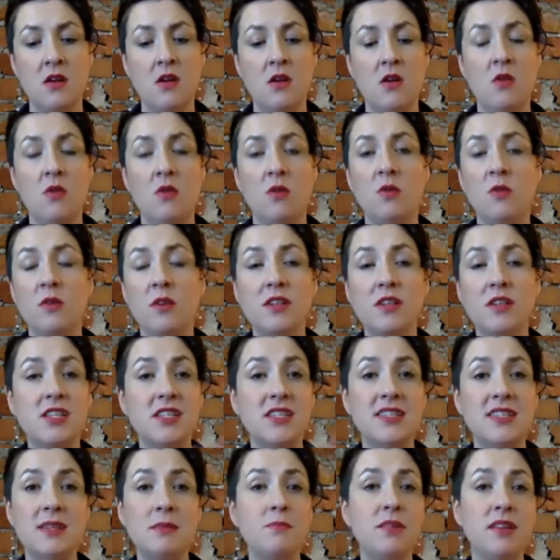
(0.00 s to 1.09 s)
or who are just
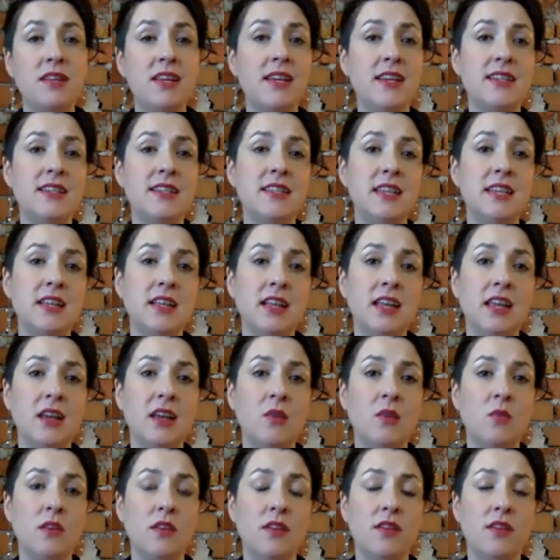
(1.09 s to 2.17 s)
simply dealing
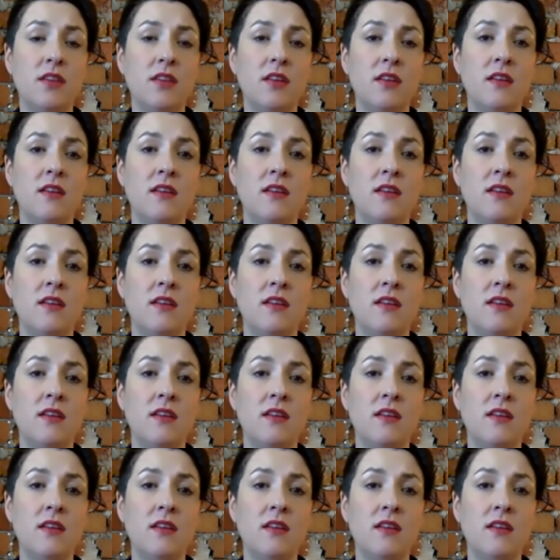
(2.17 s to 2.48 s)
with